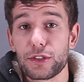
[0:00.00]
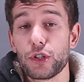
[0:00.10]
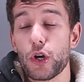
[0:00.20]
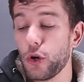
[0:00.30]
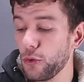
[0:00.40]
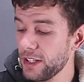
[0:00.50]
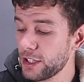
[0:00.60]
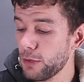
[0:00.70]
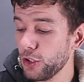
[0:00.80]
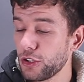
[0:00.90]
So
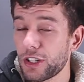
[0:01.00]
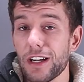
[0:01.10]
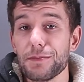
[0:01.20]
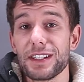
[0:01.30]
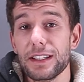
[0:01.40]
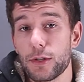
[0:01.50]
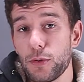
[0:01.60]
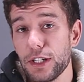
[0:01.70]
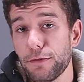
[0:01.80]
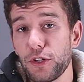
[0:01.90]
this motor comes in
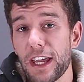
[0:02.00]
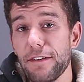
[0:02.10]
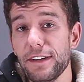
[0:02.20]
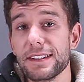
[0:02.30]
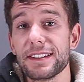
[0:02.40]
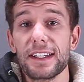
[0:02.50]
3 different kVs,